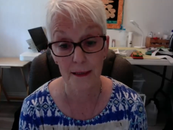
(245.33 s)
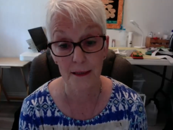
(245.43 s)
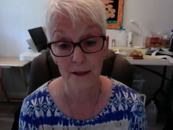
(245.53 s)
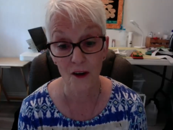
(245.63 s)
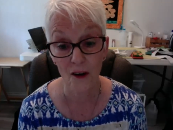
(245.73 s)

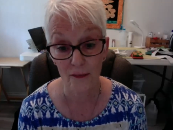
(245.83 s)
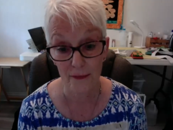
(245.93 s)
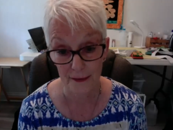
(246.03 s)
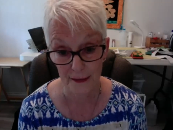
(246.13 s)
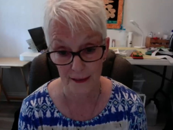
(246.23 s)
not
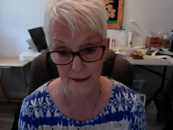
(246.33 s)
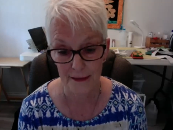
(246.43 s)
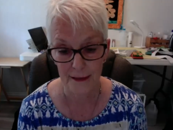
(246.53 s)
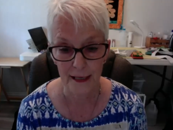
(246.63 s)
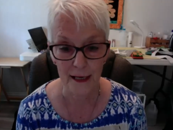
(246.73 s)
the,
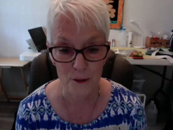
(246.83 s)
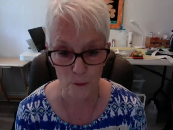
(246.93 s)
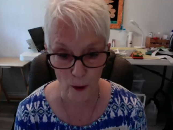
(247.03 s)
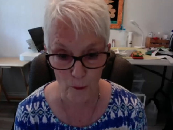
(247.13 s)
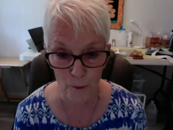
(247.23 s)
as
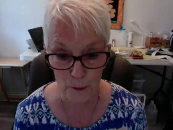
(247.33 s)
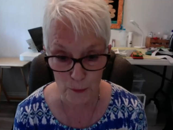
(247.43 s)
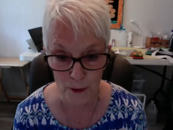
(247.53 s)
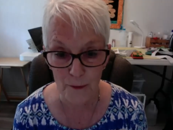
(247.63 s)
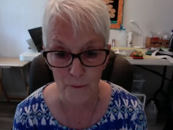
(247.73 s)
Rob would
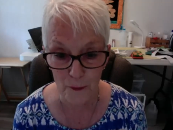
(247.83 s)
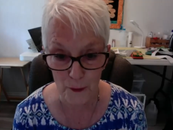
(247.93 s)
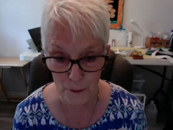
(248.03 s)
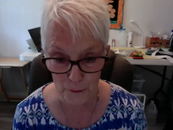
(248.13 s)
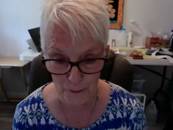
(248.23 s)
put it, the
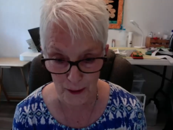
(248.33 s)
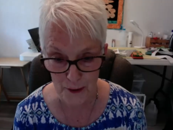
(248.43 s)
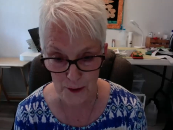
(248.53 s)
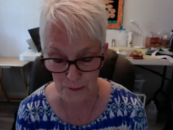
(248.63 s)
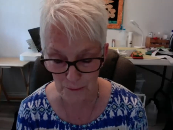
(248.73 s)

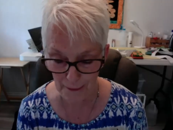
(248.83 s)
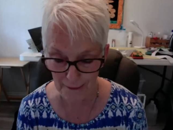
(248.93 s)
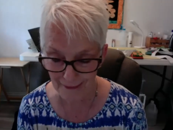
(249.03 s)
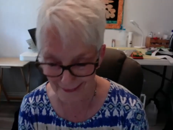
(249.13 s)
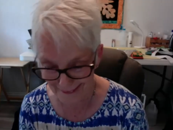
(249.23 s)
old-fashioned way.